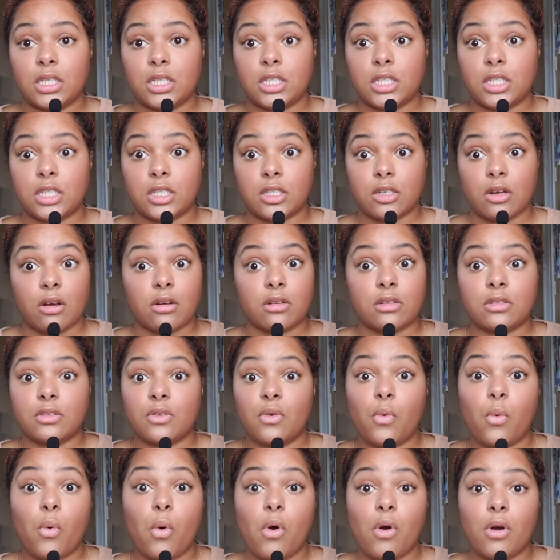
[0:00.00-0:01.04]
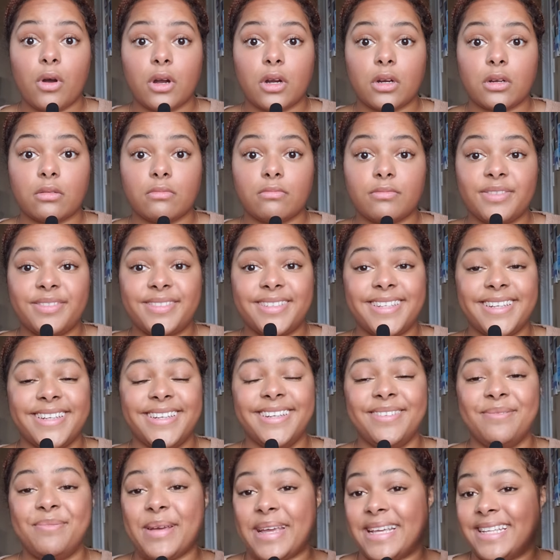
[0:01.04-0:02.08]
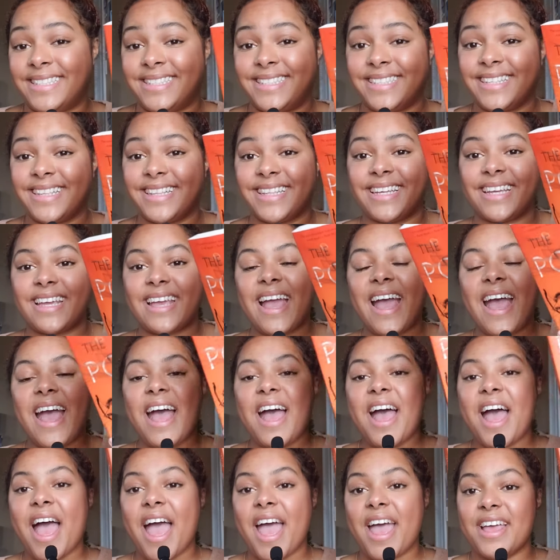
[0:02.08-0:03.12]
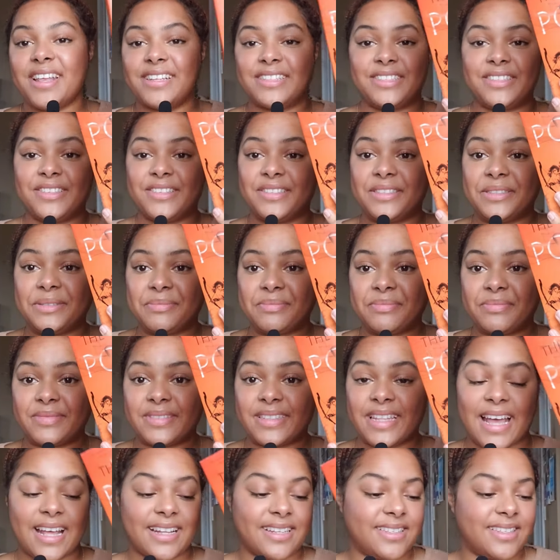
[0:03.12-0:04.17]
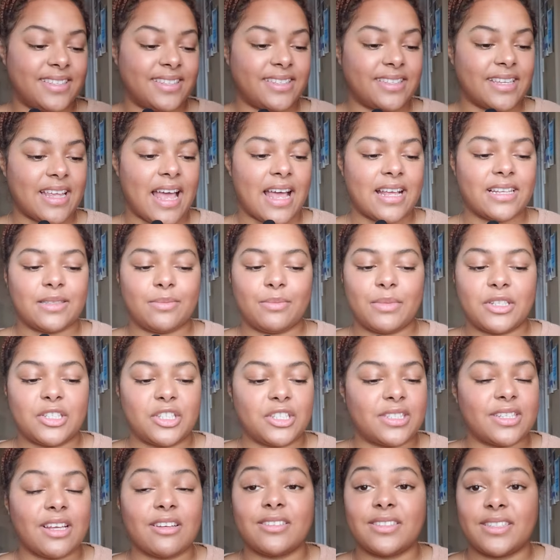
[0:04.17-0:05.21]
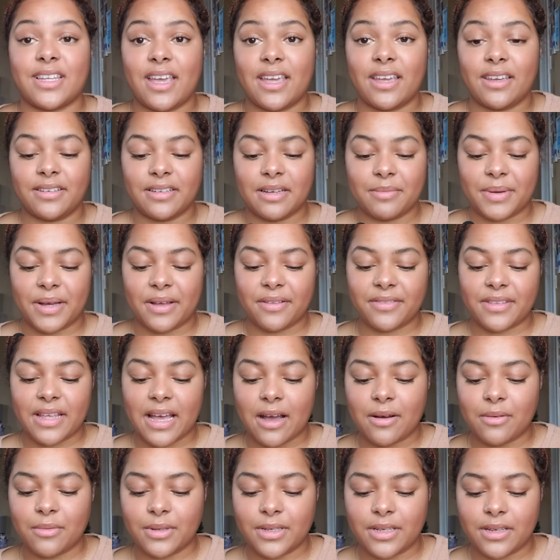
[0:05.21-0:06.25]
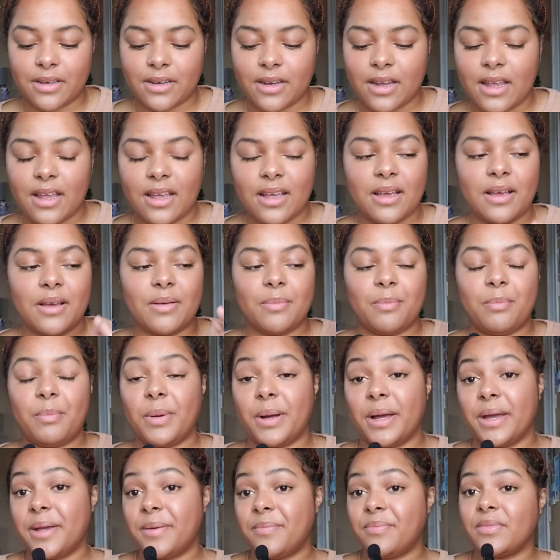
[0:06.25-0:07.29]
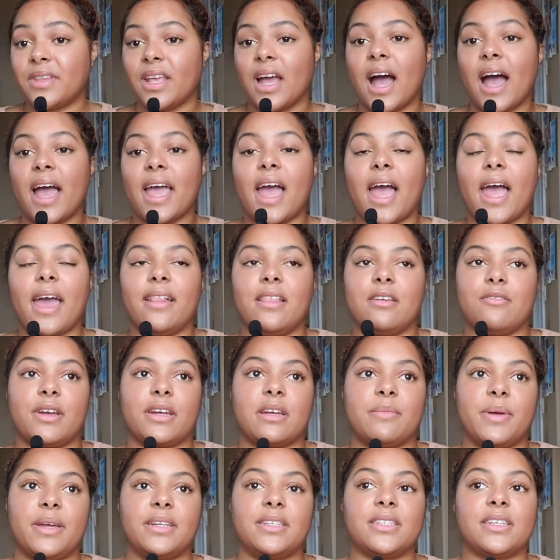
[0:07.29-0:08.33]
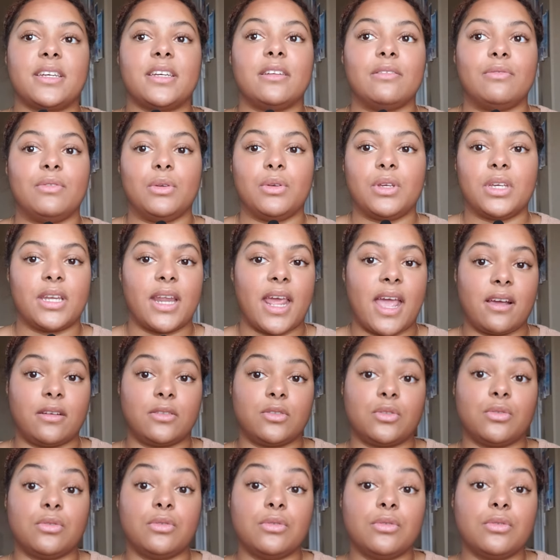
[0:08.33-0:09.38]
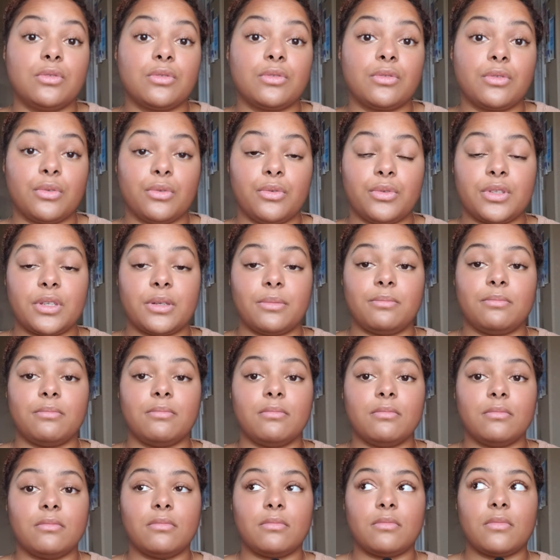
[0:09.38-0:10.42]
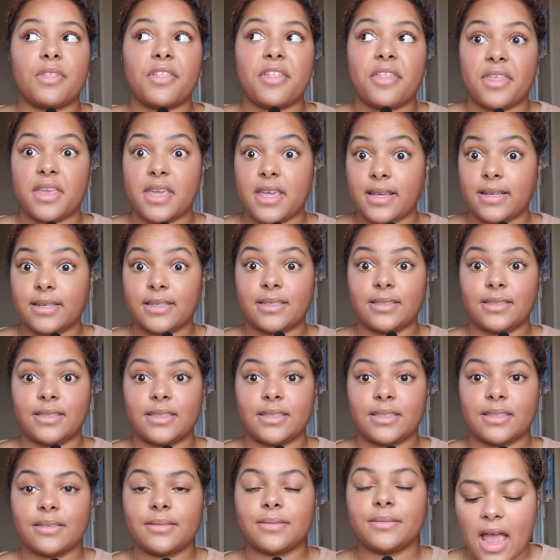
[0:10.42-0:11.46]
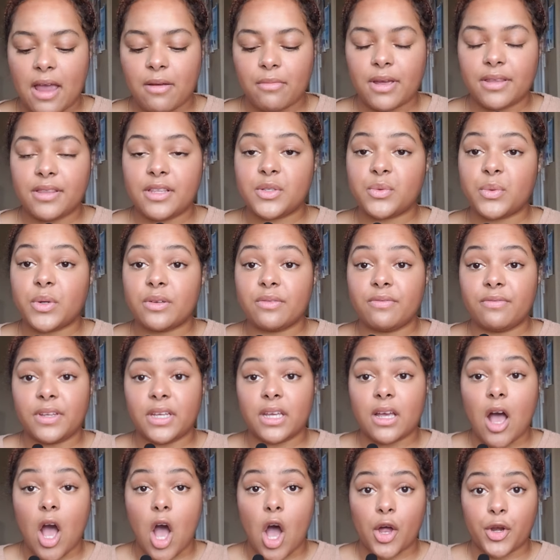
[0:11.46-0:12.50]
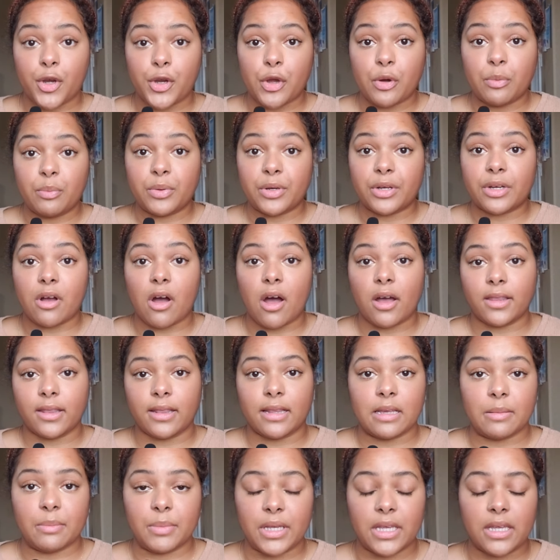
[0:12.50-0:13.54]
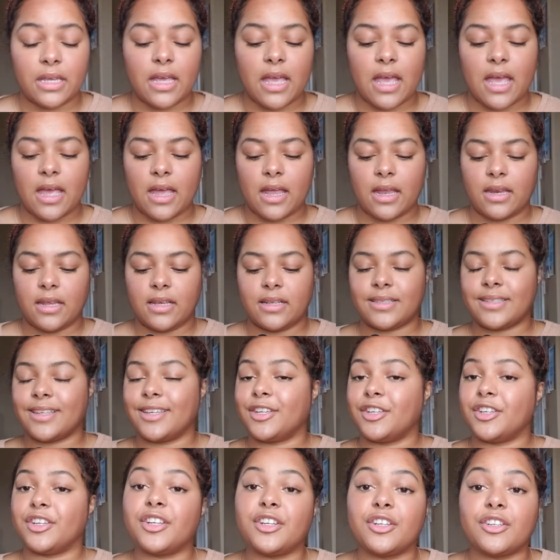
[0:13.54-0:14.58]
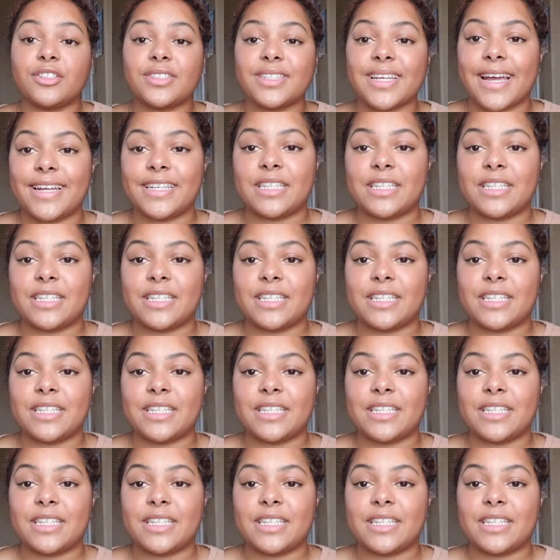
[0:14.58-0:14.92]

starts a war, basically. And so that's as much as I'll say about that one. But I highly recommend it if you can handle gruesome things. I read this one via audiobook on Libby, and it's A Good Girl's